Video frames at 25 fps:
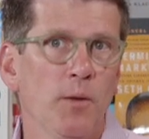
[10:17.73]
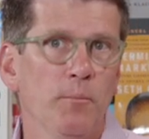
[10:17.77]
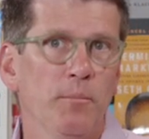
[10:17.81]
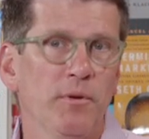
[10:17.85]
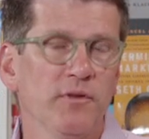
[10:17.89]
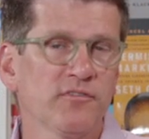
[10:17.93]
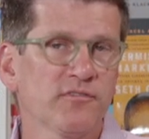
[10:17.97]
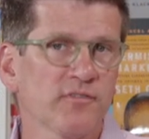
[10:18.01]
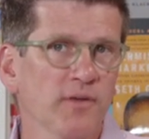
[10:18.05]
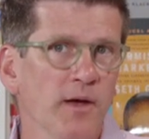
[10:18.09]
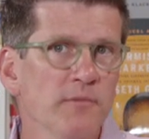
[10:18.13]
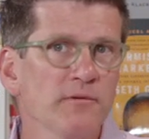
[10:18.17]

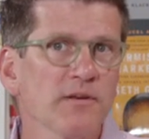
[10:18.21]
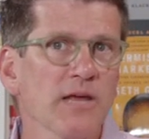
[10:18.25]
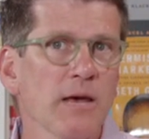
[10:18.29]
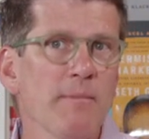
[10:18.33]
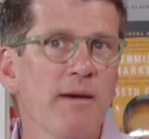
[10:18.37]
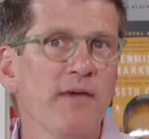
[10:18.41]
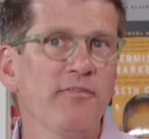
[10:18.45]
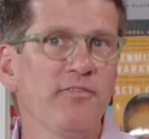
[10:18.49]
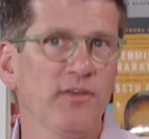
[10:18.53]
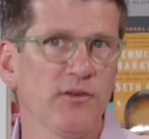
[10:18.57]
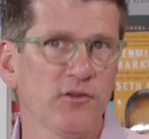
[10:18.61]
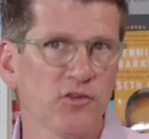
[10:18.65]
but
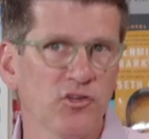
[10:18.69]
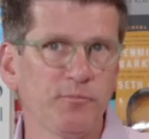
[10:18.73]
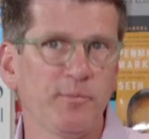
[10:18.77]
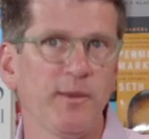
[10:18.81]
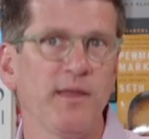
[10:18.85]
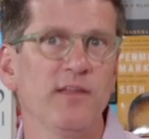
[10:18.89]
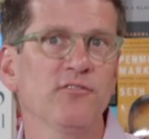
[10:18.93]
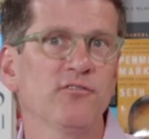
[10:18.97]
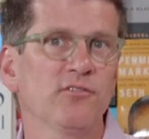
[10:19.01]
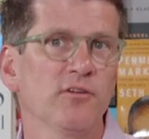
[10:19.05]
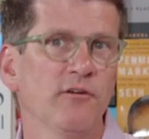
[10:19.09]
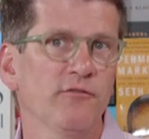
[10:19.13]
sometimes at the
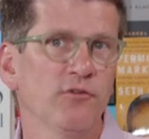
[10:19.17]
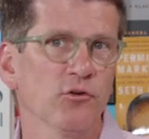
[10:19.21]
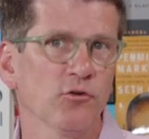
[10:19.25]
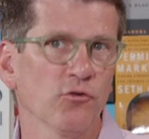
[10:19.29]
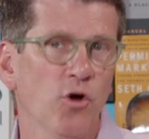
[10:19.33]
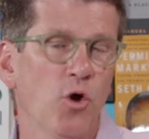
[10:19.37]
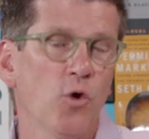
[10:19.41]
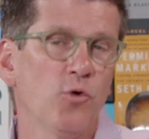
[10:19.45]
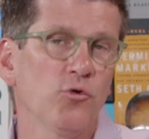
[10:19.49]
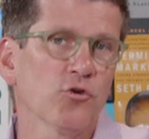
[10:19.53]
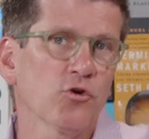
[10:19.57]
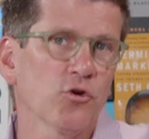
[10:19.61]
expense of
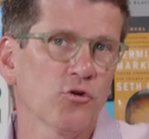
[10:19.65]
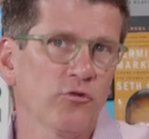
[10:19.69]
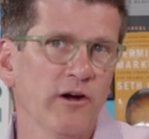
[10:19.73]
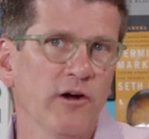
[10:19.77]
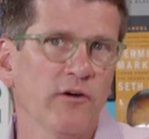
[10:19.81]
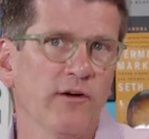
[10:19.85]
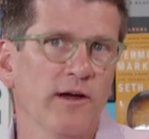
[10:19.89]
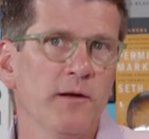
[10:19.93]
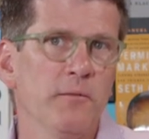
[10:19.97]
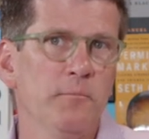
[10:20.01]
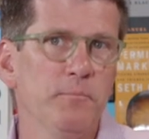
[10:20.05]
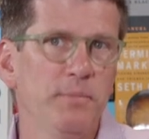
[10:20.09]
their own
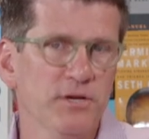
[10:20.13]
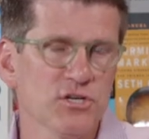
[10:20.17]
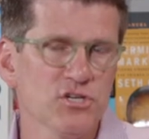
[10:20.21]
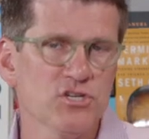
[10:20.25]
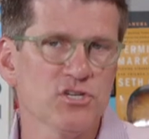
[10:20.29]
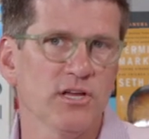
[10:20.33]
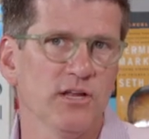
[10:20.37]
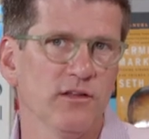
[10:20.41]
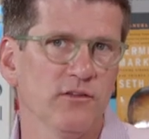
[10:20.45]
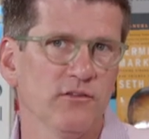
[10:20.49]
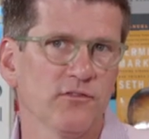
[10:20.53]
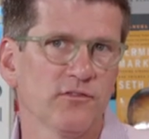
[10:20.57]
career
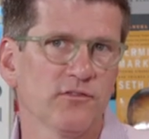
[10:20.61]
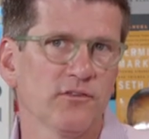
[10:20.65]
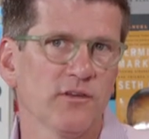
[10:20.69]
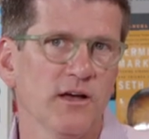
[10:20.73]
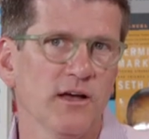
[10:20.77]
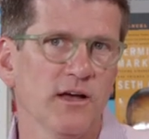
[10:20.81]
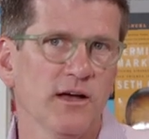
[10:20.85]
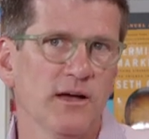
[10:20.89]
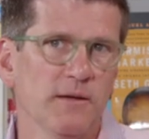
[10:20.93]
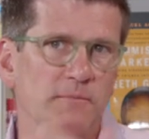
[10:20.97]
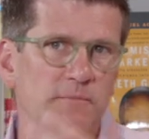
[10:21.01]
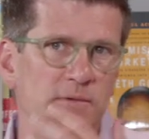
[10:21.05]
ambitions.
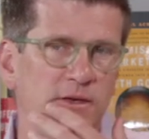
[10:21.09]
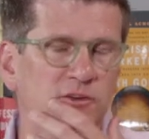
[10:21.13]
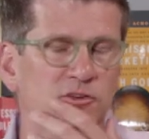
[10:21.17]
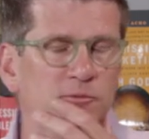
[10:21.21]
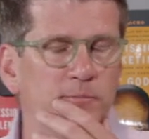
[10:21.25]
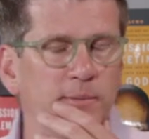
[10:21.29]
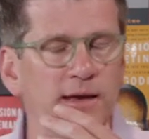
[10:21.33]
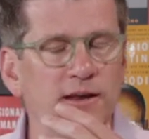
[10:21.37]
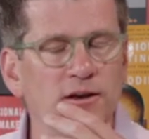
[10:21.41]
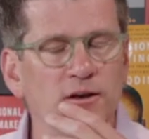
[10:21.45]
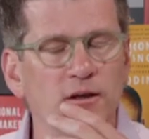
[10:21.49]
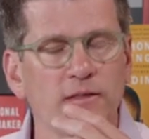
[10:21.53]
Uh,
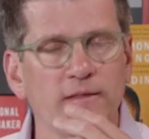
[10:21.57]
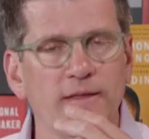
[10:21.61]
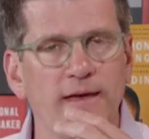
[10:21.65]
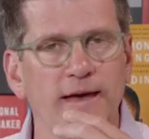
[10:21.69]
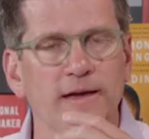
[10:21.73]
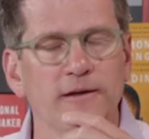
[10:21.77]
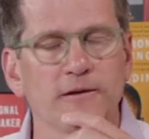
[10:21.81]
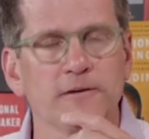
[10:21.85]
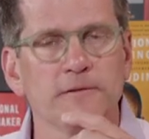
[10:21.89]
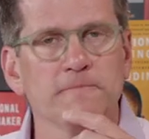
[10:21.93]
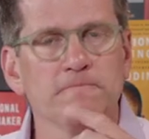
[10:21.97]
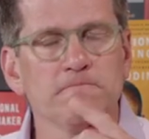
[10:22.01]
expand on
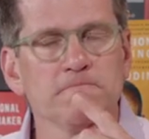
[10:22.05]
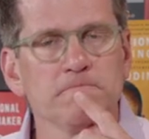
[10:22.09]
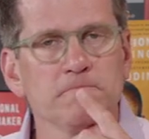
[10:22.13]
that.